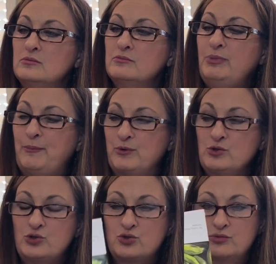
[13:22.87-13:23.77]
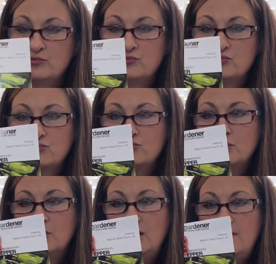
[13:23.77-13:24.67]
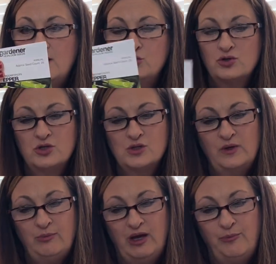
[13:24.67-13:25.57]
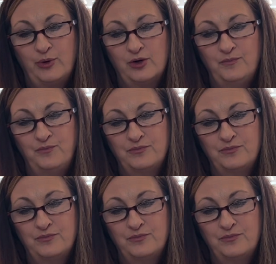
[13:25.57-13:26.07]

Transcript: peppers, and those are a sweet pepper.